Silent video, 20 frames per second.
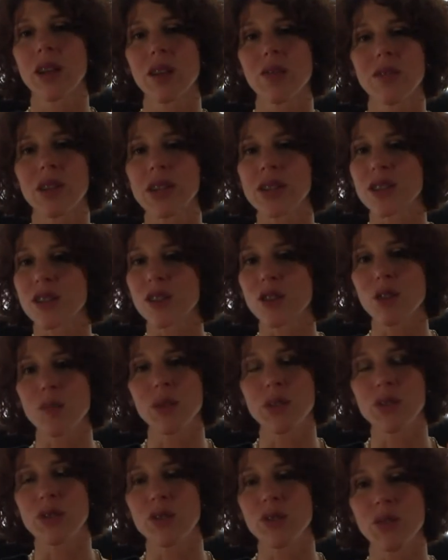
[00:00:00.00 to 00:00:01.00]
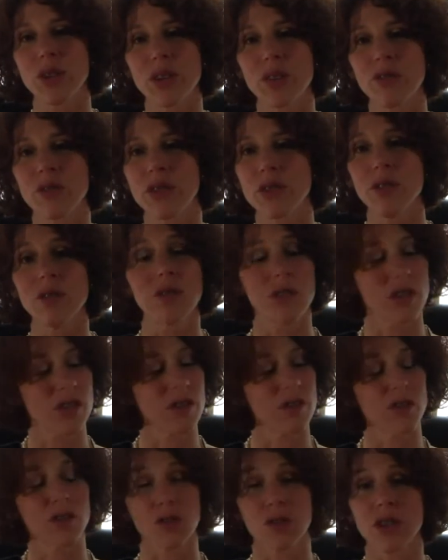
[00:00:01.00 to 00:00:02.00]
And if that's a little bit too weird for you,
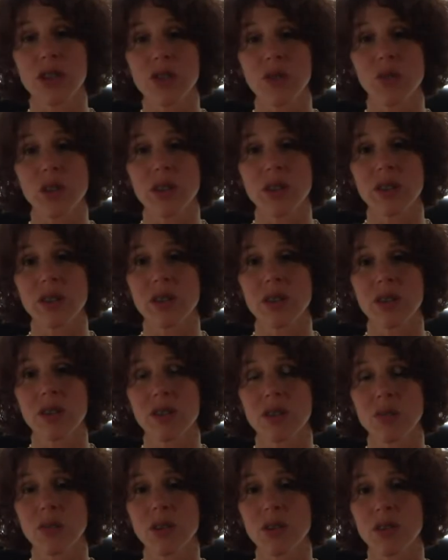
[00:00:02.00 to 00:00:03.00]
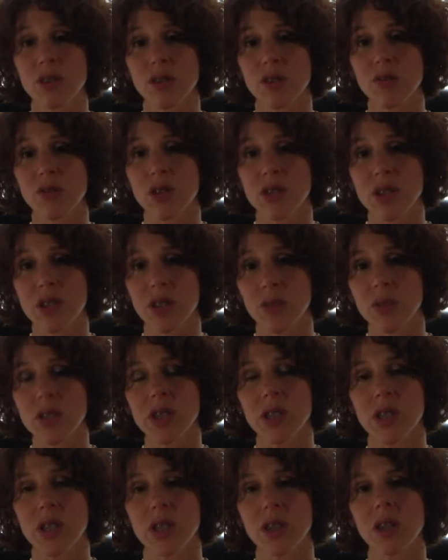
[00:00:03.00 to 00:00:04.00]
because it sure is weird, especially the first time
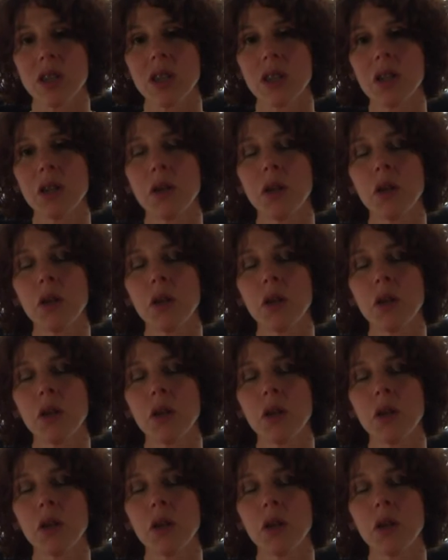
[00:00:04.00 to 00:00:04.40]
you see it,